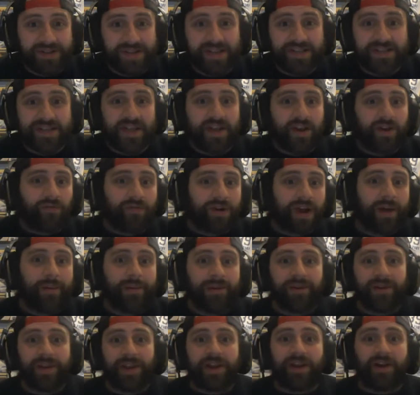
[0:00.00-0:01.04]
says.
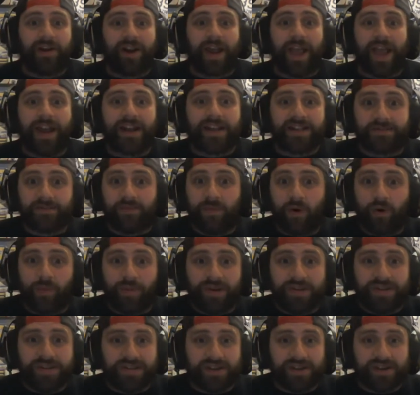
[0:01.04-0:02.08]
Robin Lehner had his
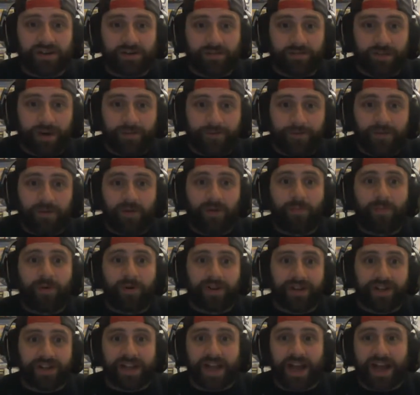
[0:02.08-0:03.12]
moments here in Buffalo,
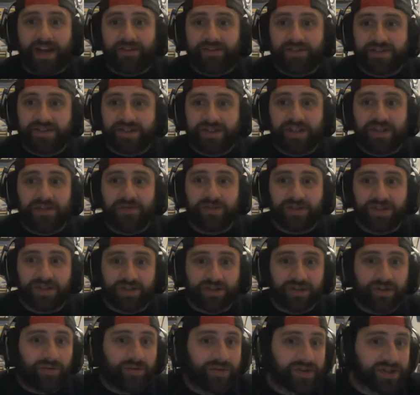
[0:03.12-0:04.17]
but obviously he was
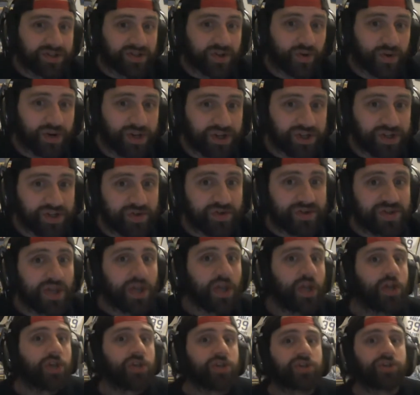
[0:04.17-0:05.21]
dealing with his own issues.
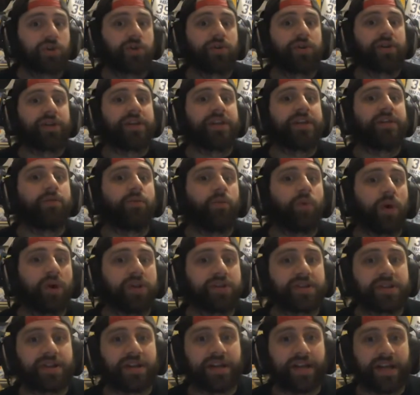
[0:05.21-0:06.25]
So he
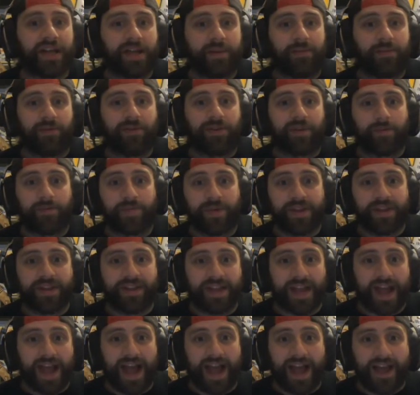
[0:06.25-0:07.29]
wasn't able to be
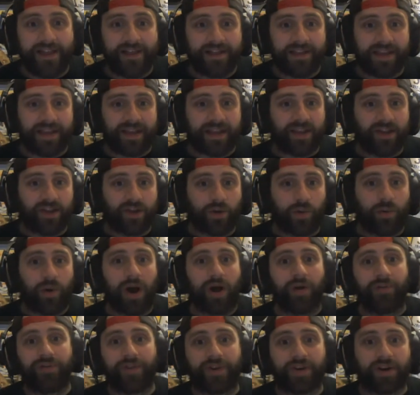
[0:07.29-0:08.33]
a guy that could go
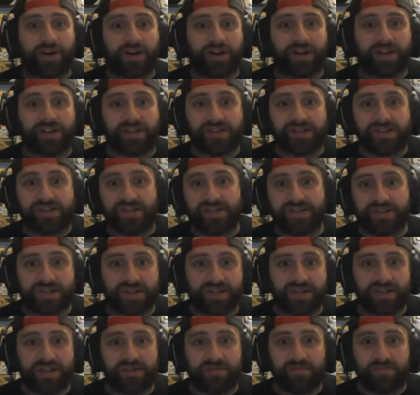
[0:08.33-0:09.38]
out there and
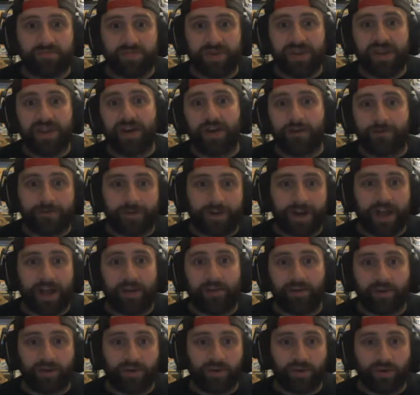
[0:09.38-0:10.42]
consistently be a
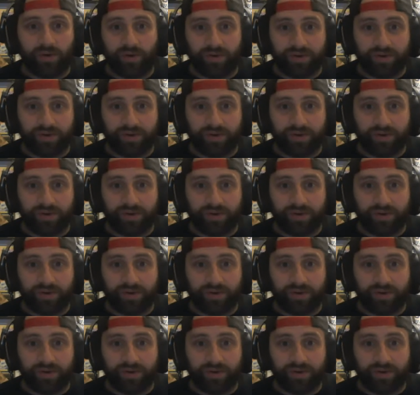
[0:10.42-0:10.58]
phenomenal